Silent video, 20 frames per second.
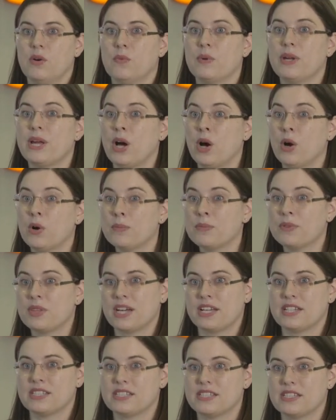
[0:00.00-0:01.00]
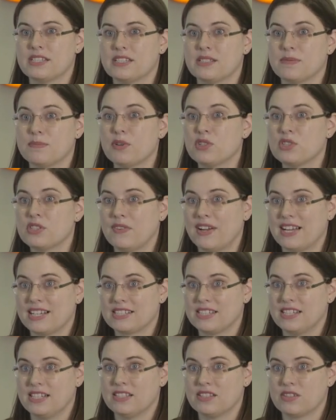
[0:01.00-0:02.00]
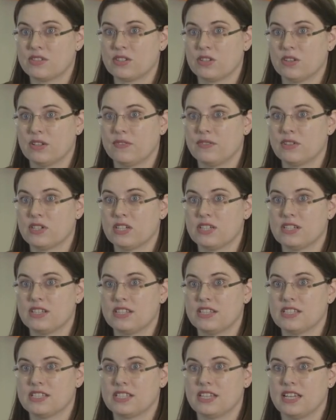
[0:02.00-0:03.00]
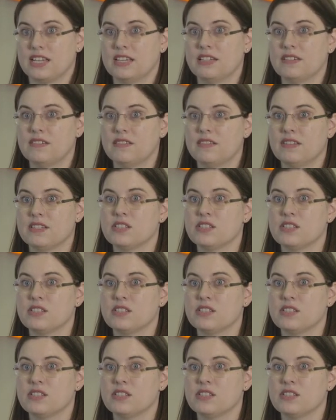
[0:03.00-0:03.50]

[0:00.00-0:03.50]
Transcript: We hope that since most vaccines are delivered into the skin,